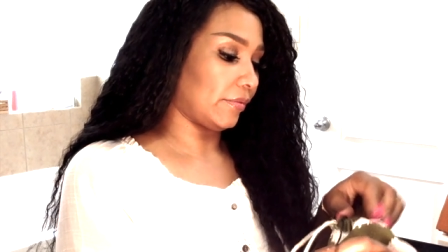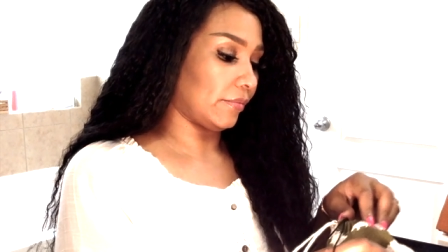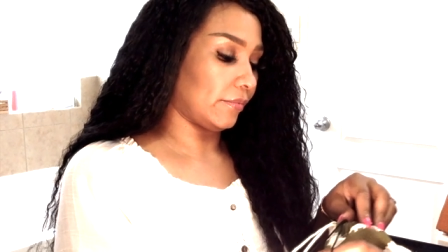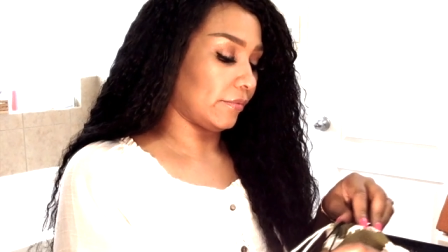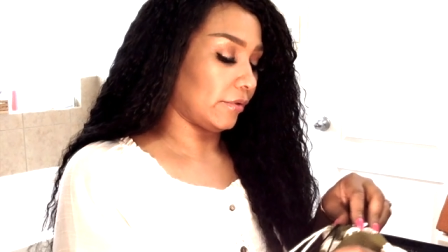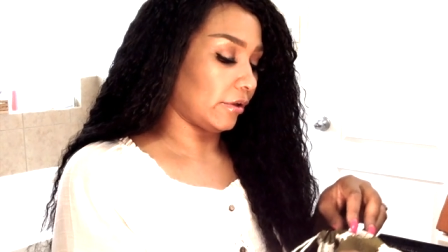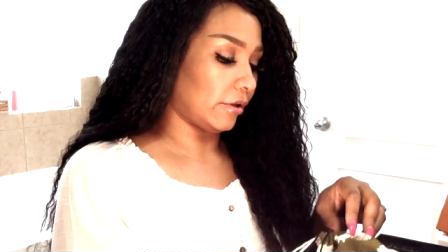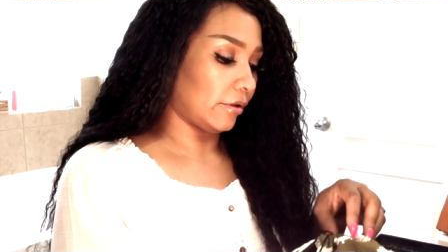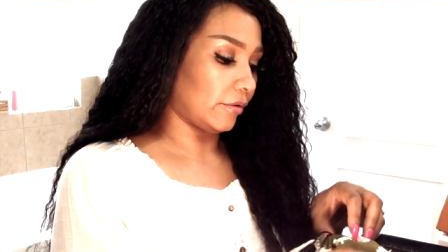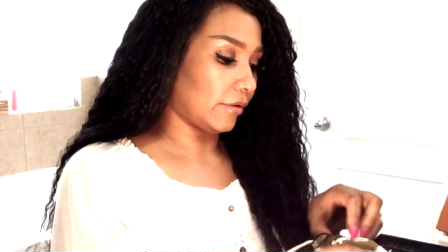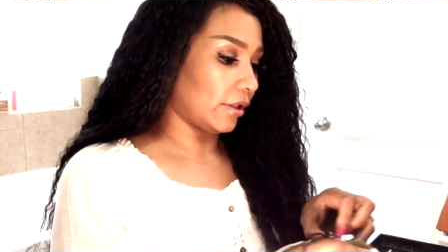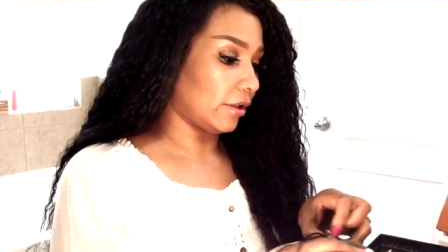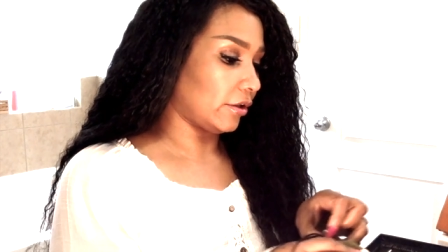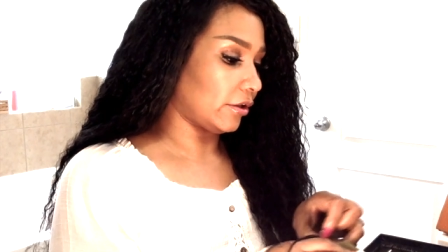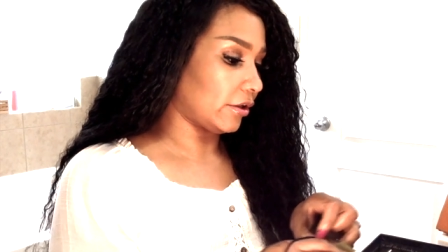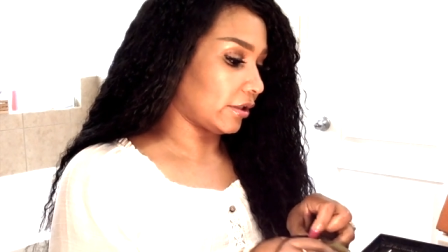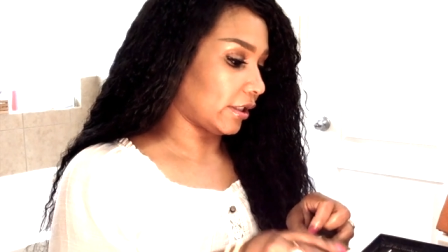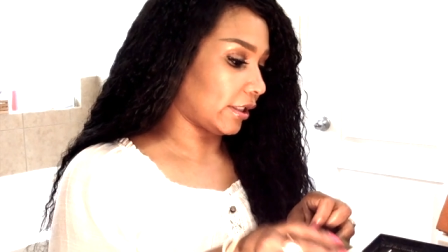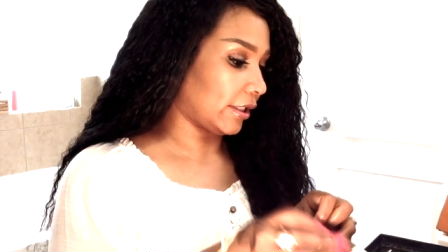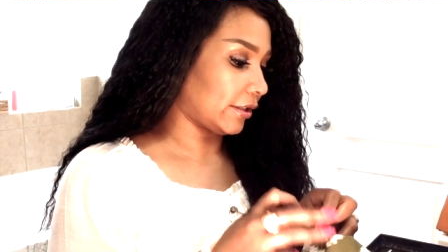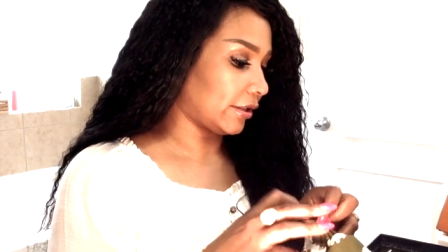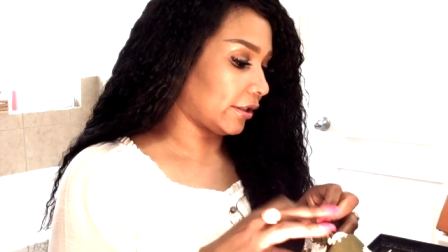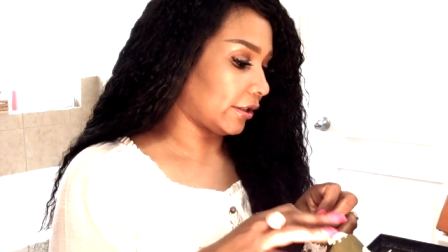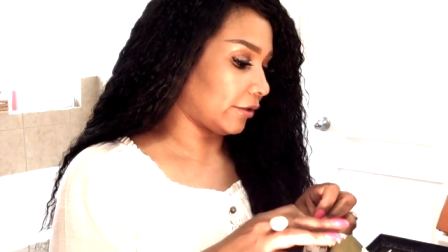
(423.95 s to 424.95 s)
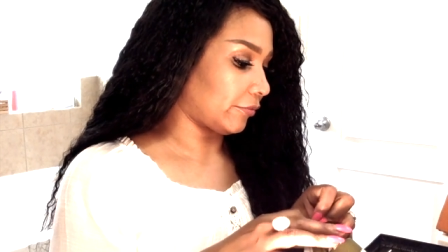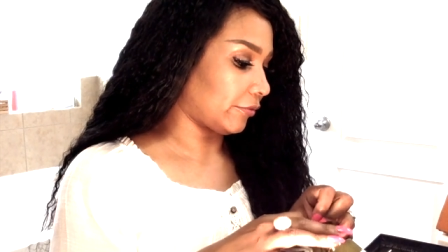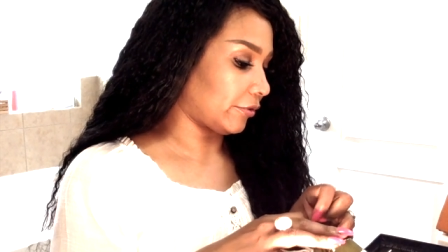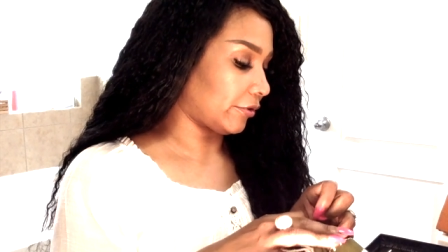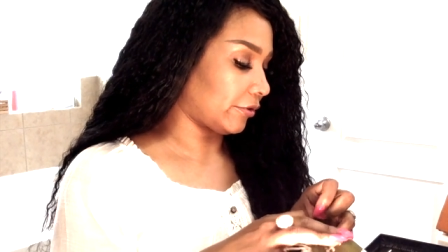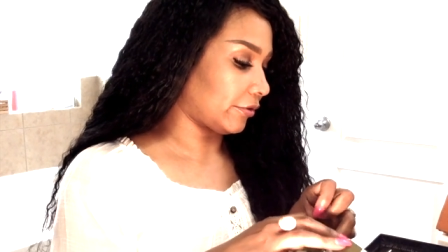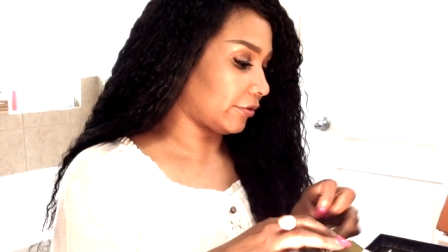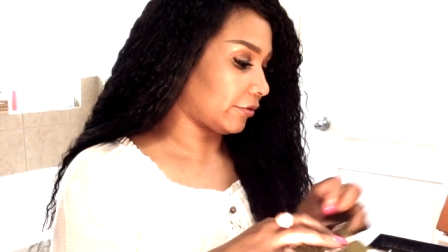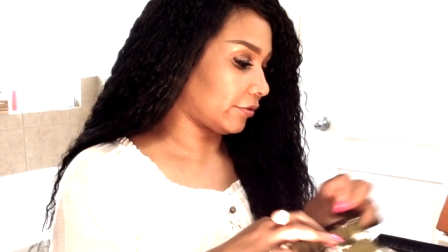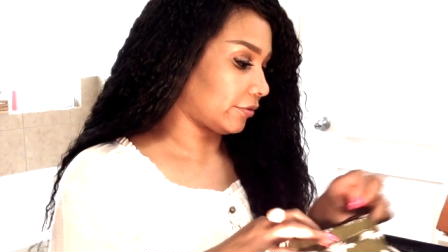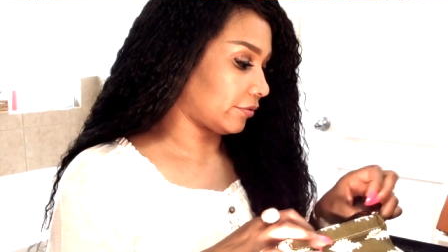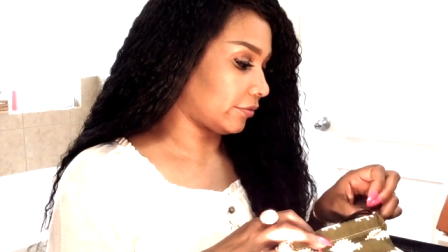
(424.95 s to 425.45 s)
you know, they looked like they
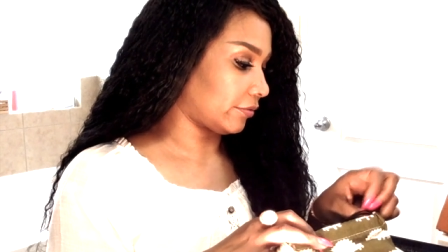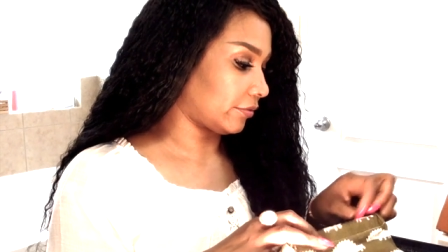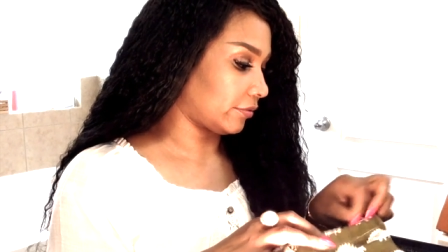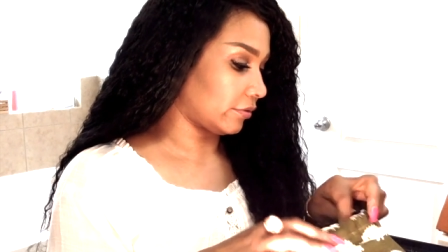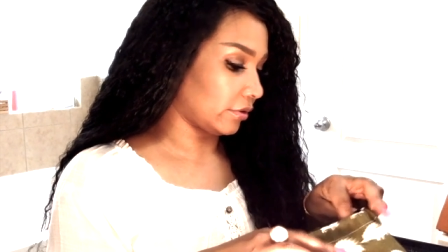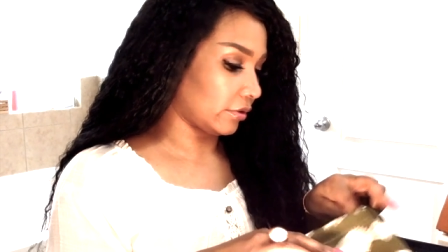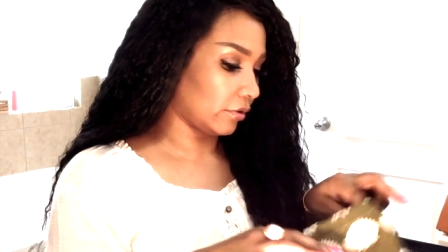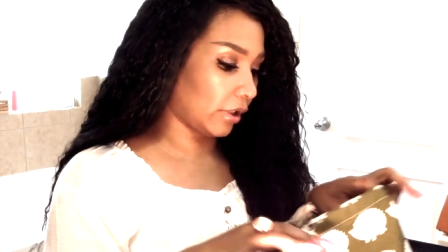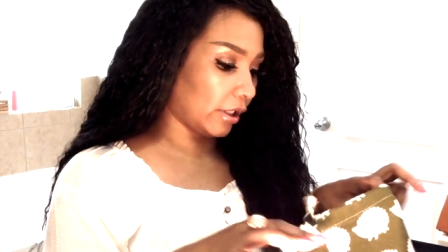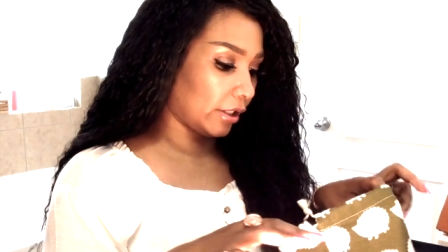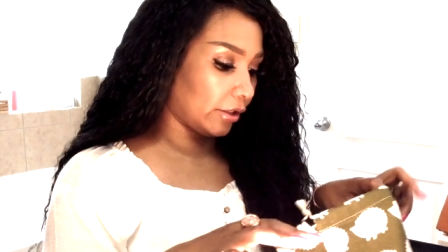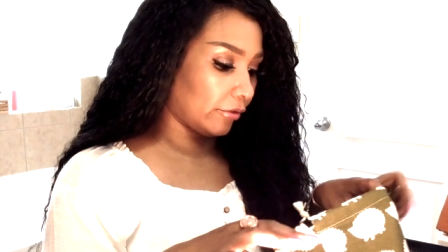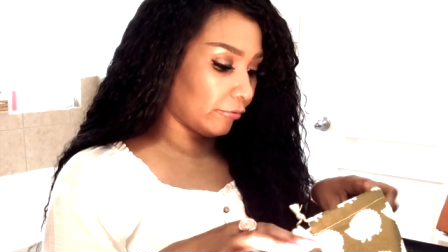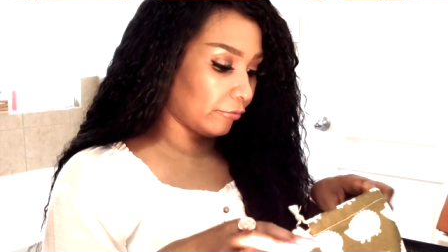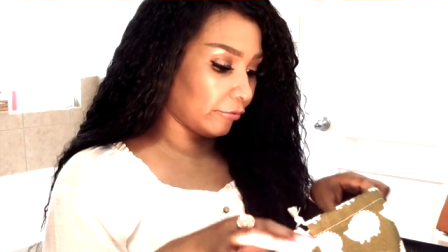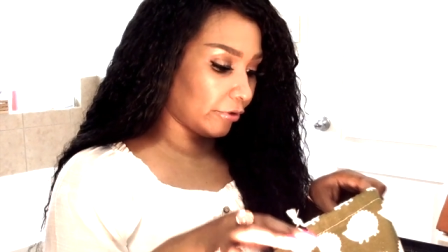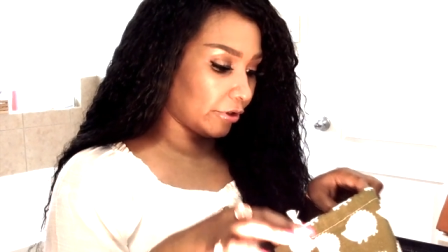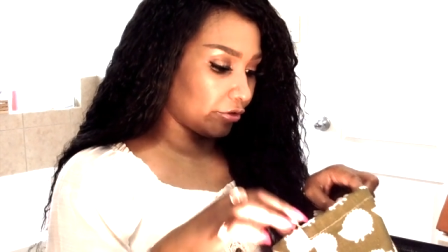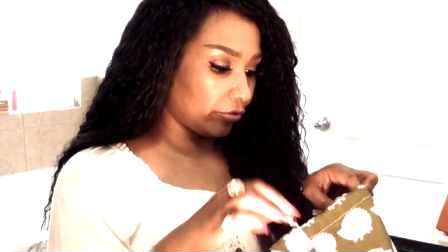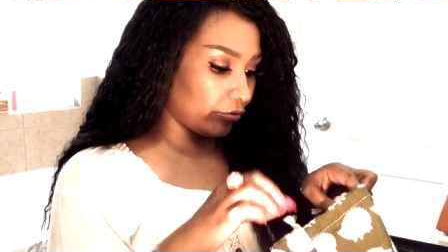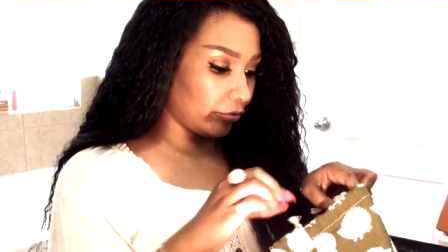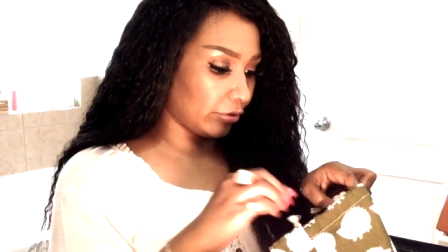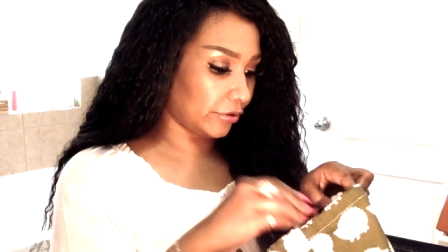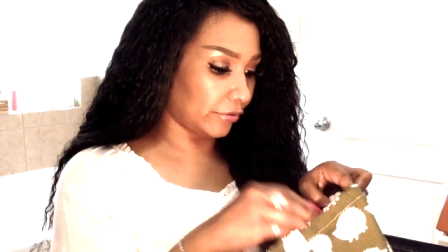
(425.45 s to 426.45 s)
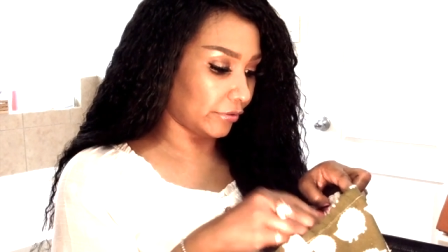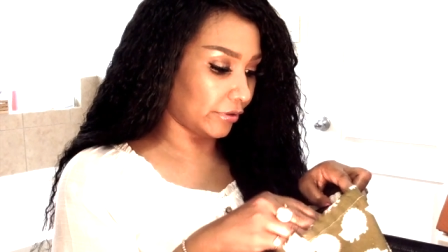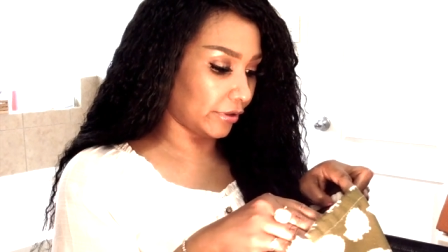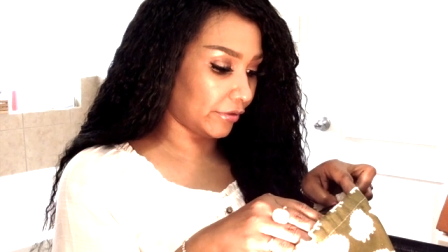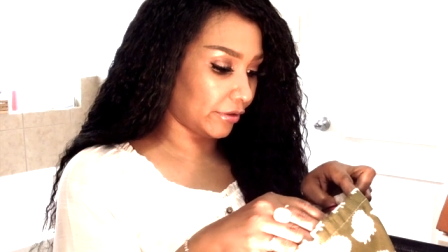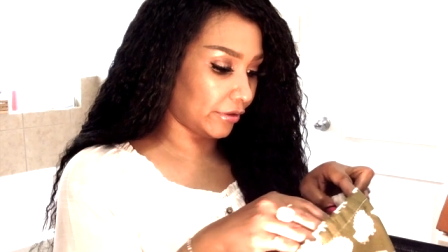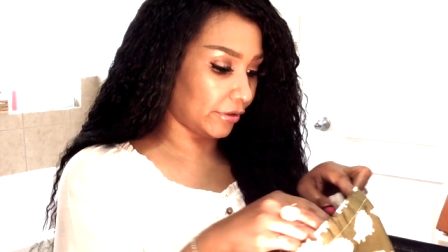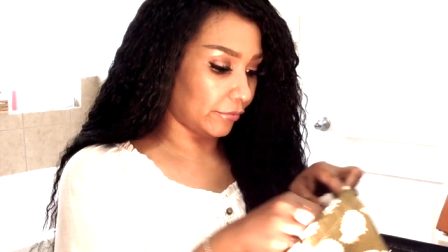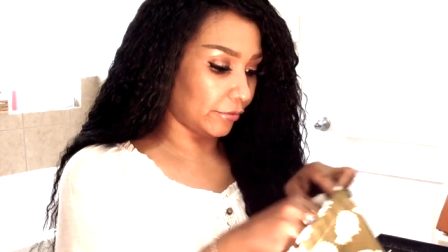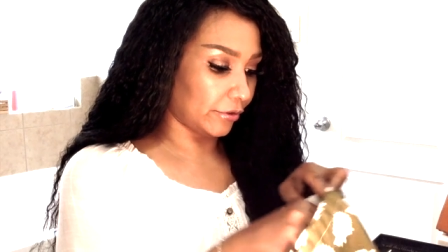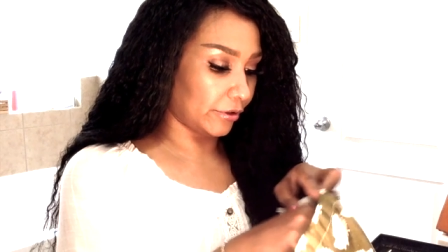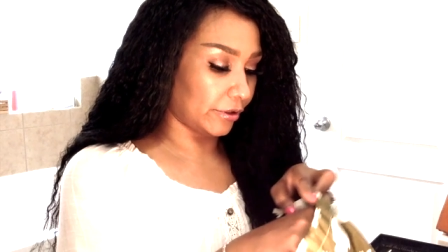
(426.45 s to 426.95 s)
were kind of retro and I
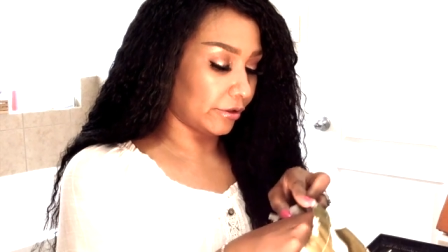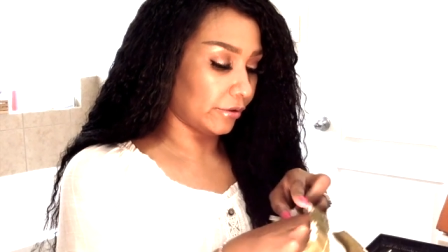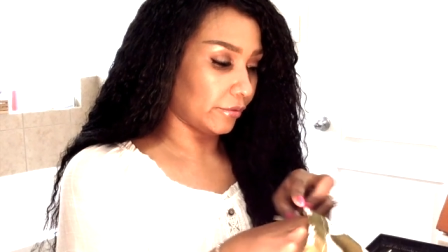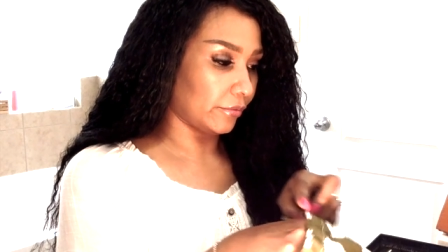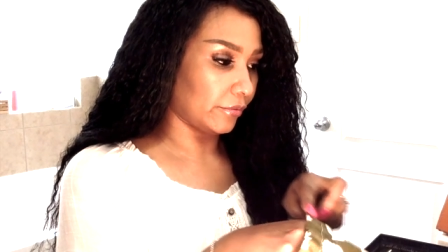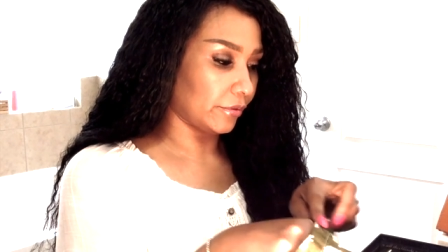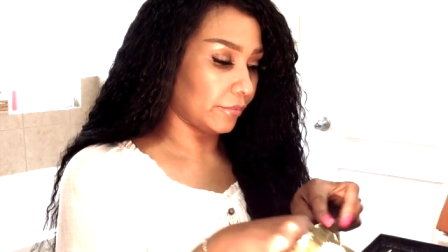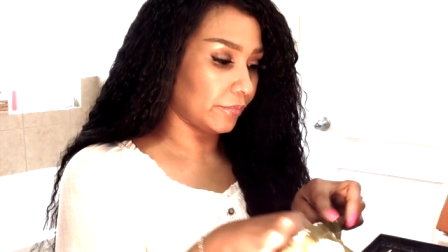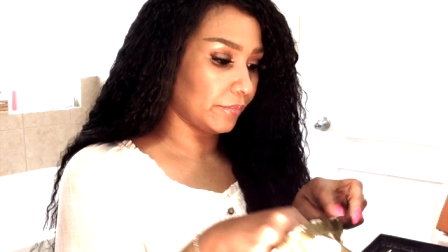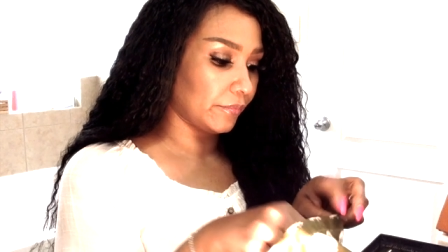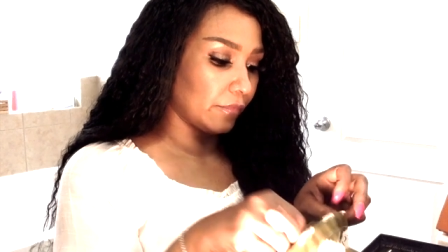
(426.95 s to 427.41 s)
thought they were cute.